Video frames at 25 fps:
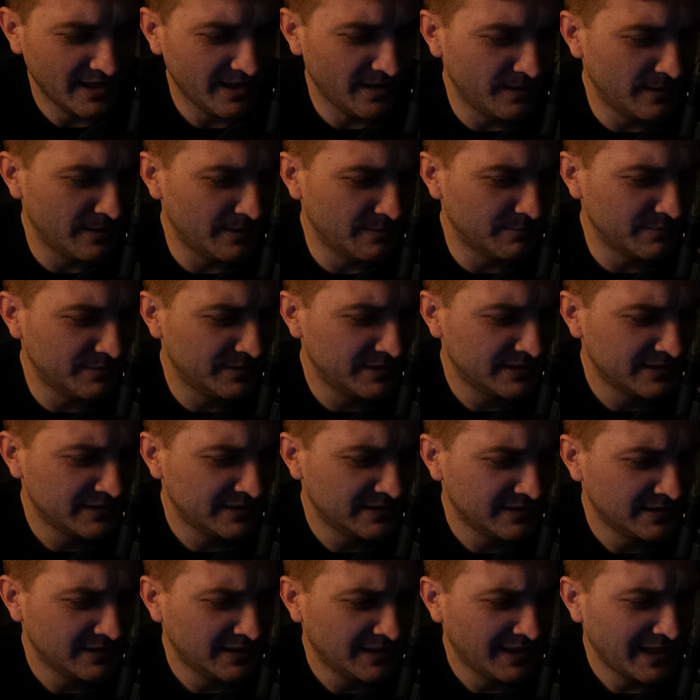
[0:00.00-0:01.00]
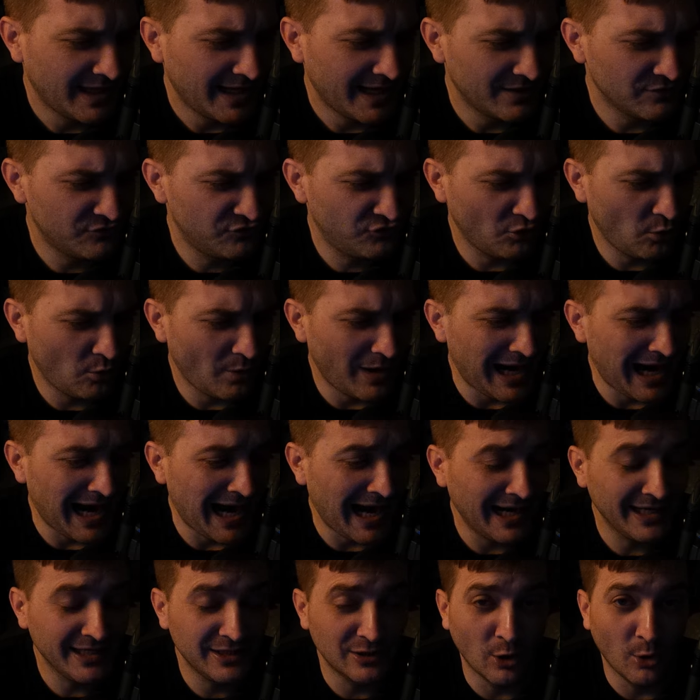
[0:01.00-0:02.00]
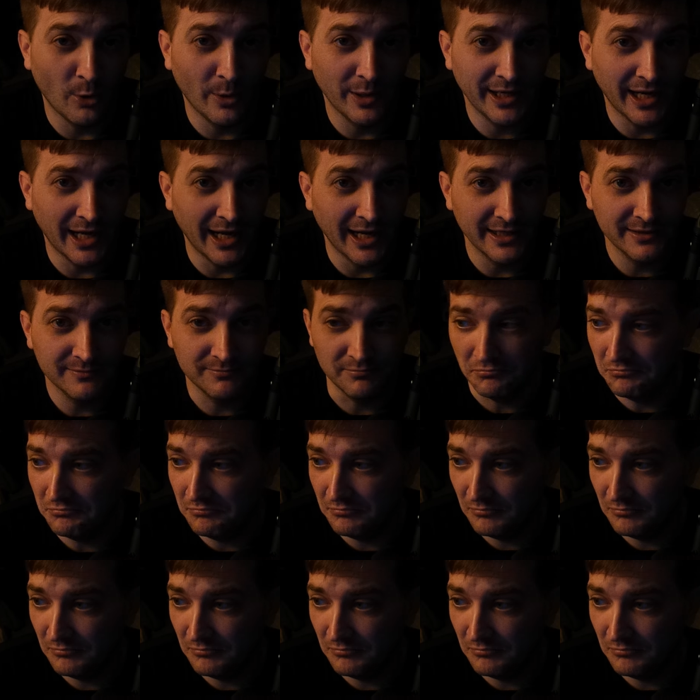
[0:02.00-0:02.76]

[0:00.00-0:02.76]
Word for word: Um, so I go and I